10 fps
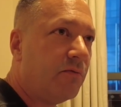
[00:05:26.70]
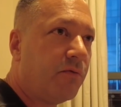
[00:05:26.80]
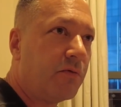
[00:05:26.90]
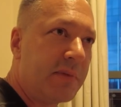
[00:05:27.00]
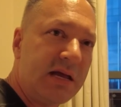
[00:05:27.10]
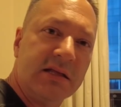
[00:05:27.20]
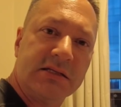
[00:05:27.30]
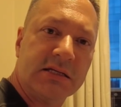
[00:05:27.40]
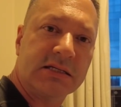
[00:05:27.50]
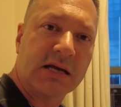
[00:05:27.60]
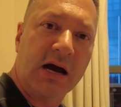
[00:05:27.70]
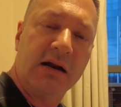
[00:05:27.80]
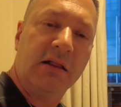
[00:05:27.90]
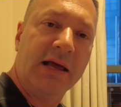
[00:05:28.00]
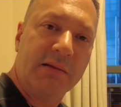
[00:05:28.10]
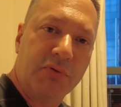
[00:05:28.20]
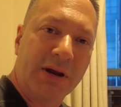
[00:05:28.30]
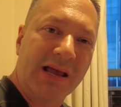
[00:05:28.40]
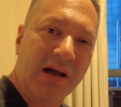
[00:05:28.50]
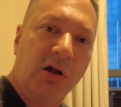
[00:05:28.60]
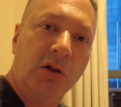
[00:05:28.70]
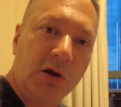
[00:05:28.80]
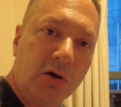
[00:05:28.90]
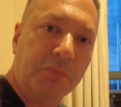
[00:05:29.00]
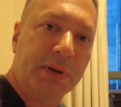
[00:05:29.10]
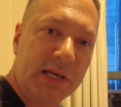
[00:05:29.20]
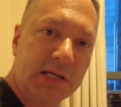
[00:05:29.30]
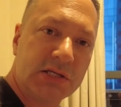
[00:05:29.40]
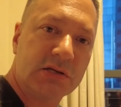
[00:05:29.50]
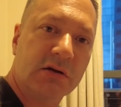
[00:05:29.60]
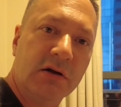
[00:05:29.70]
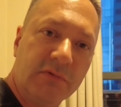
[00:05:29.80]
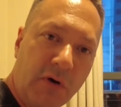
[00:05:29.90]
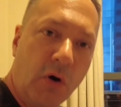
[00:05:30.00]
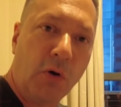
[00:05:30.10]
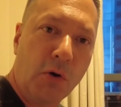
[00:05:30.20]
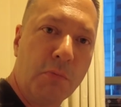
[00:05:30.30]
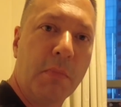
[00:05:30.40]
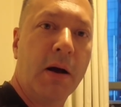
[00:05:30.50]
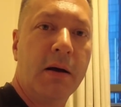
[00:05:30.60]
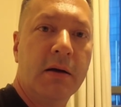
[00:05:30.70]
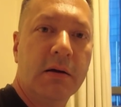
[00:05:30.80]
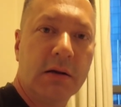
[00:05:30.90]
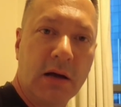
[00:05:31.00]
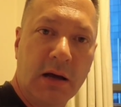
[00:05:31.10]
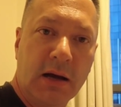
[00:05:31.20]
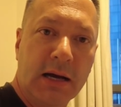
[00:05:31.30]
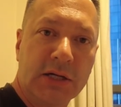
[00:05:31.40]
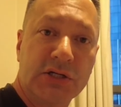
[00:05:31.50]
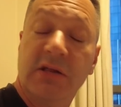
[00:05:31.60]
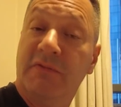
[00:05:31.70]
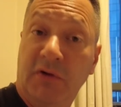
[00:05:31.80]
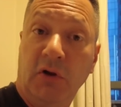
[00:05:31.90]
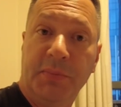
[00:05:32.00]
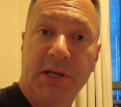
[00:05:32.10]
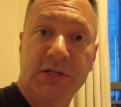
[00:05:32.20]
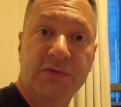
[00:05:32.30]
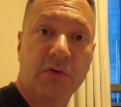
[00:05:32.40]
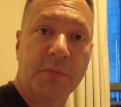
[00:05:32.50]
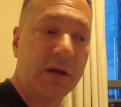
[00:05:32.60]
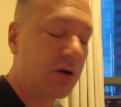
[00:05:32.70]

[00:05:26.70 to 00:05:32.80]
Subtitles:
for me, this is kind of like bringing a little piece of home to the Philippines for me.